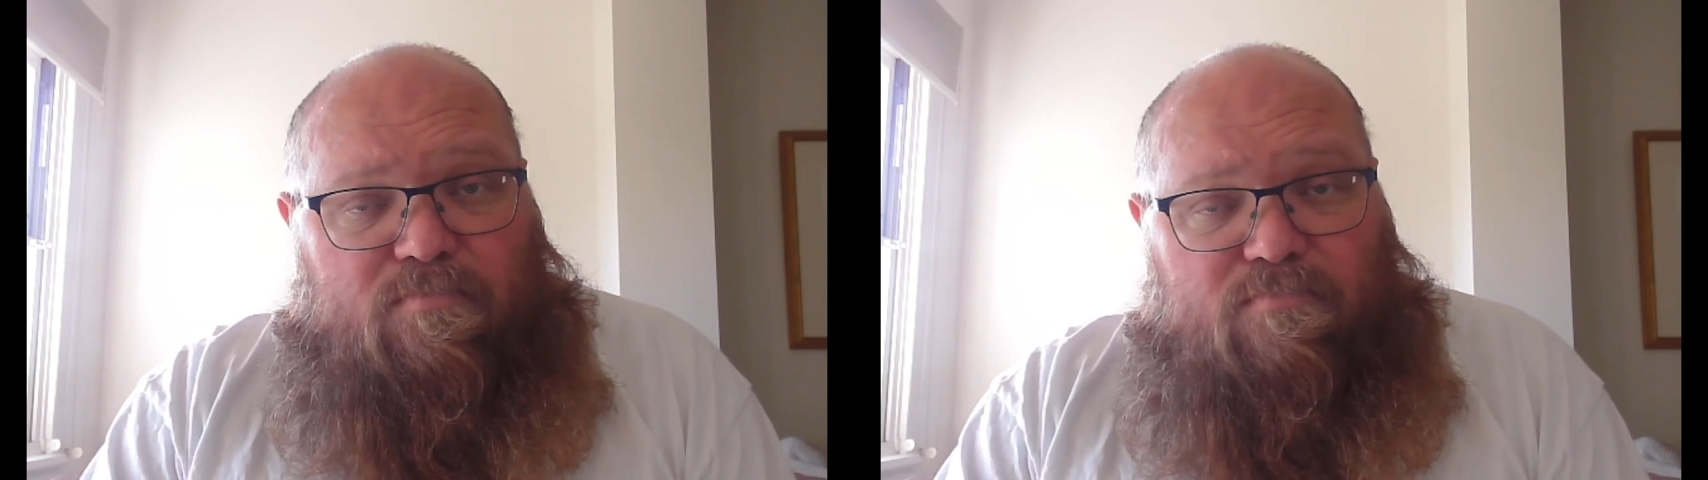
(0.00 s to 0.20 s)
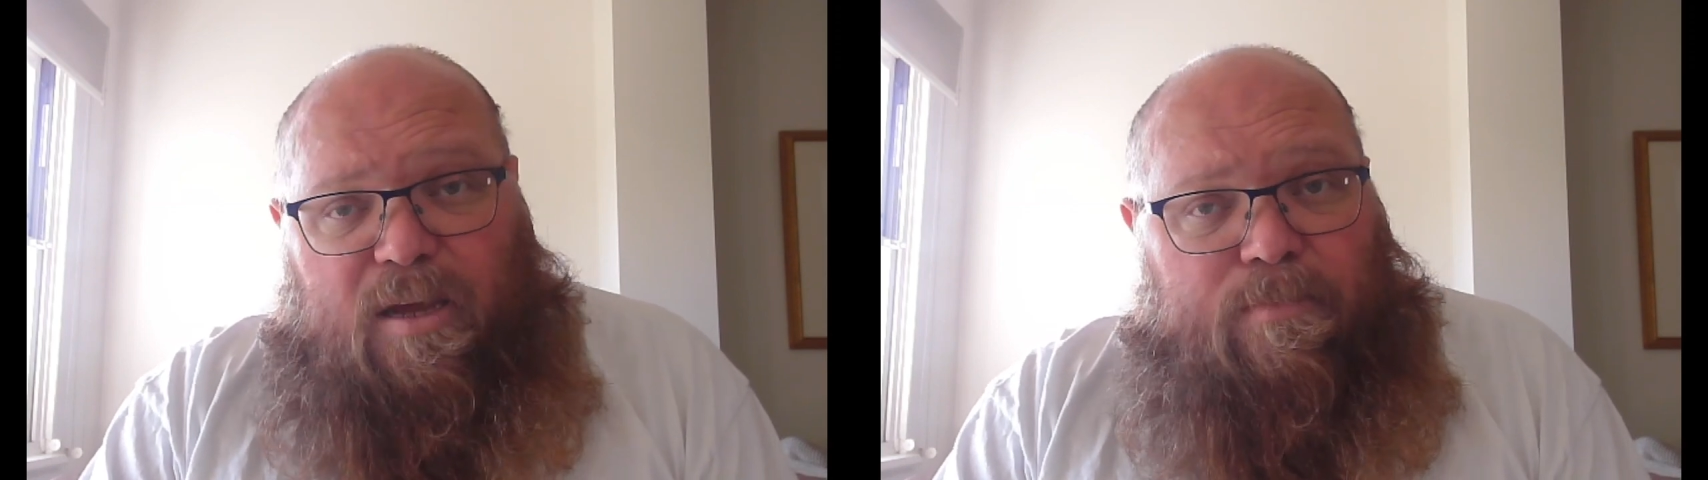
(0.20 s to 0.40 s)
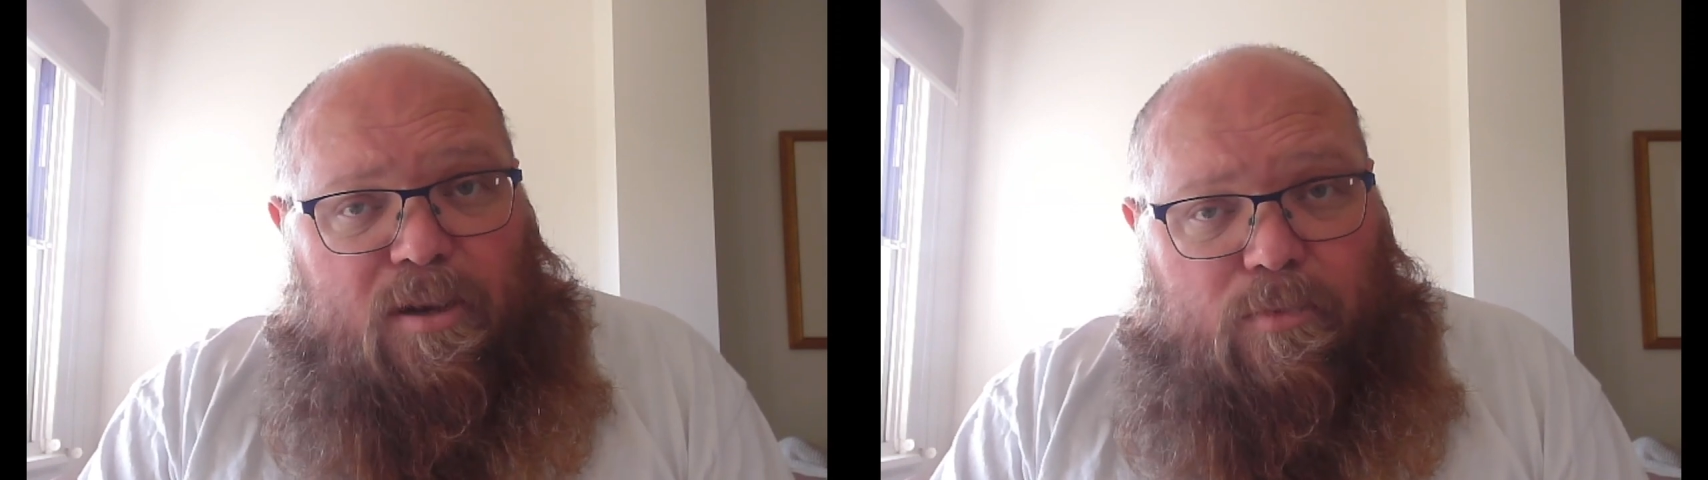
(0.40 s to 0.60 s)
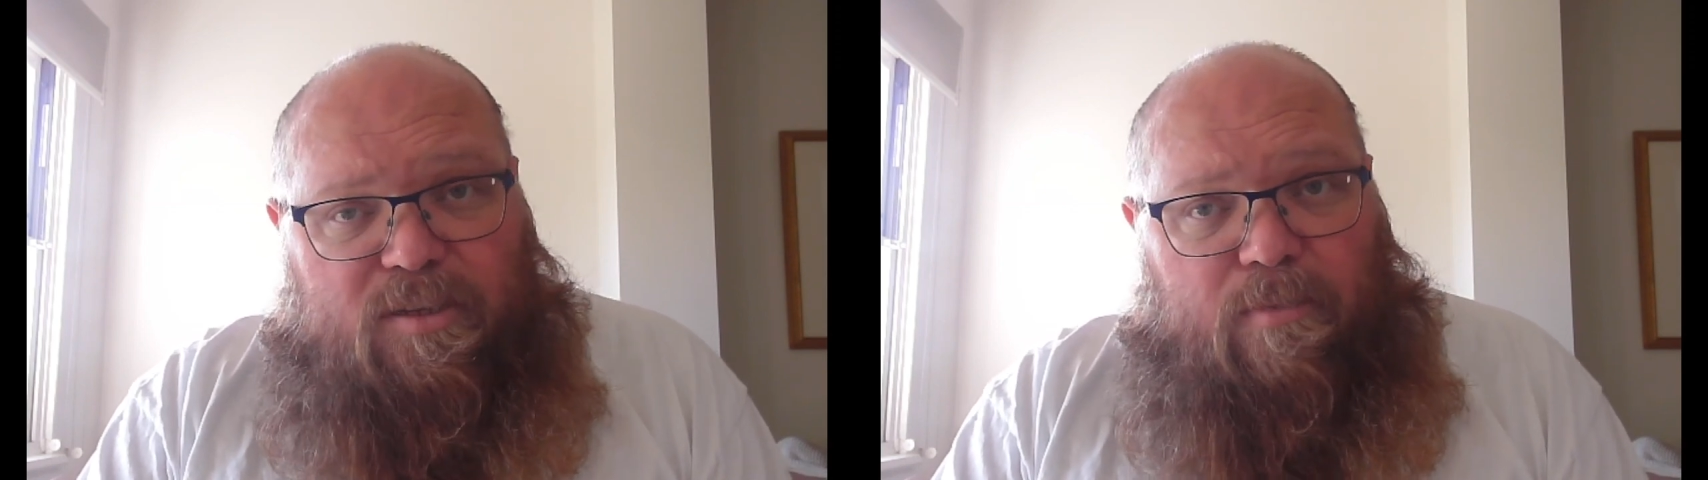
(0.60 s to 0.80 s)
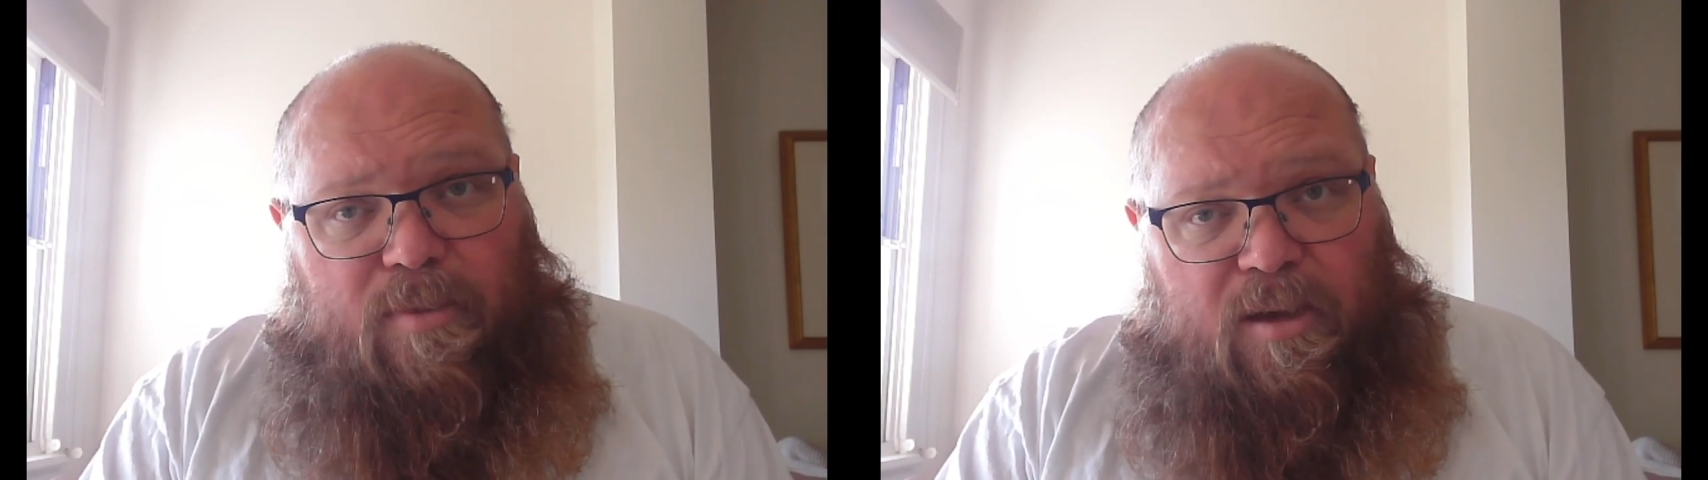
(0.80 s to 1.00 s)
Maybe it'll be
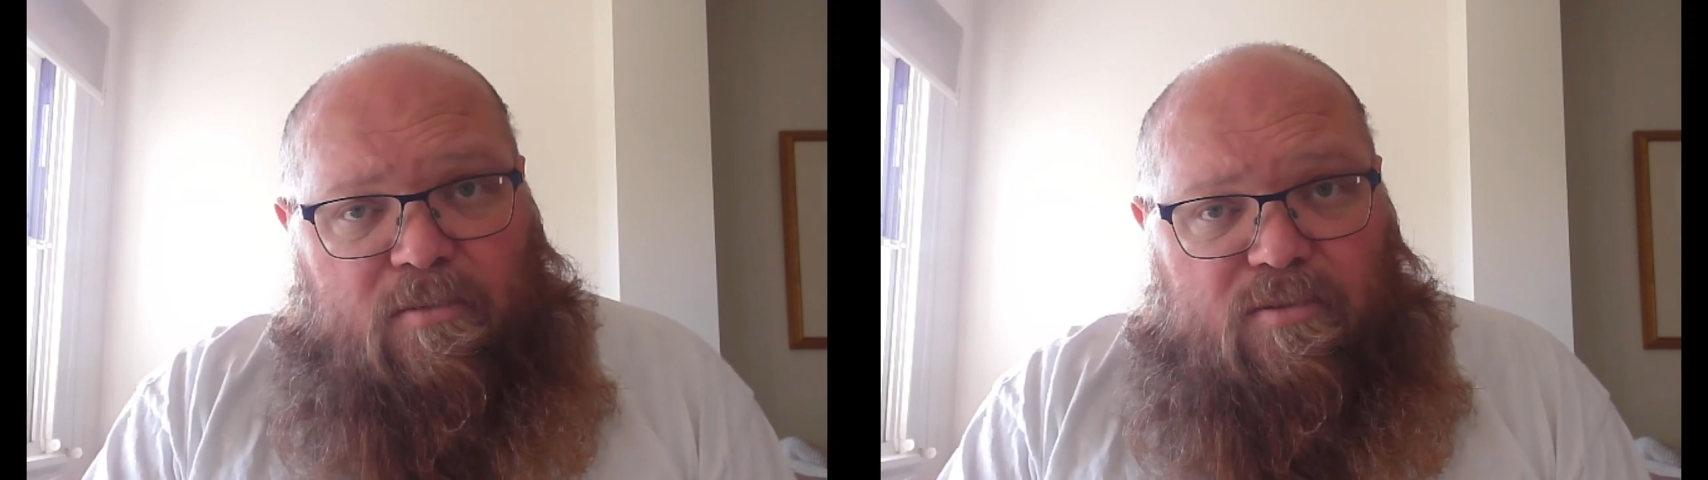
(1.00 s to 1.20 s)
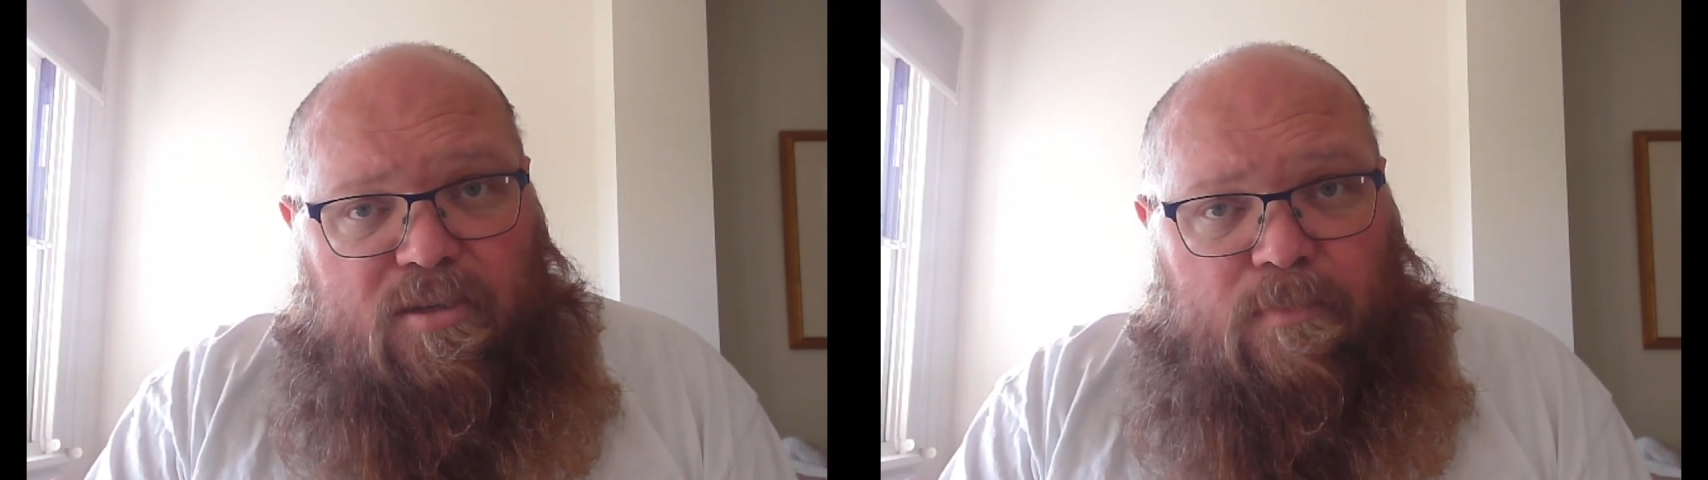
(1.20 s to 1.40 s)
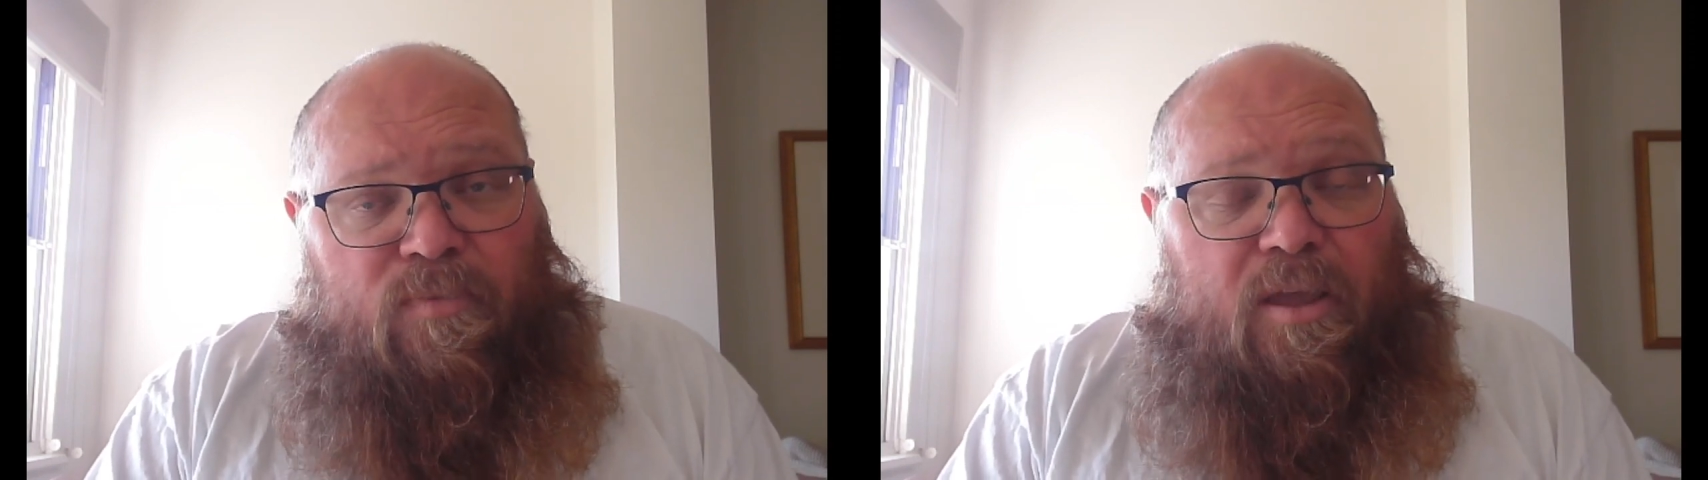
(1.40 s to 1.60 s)
something else.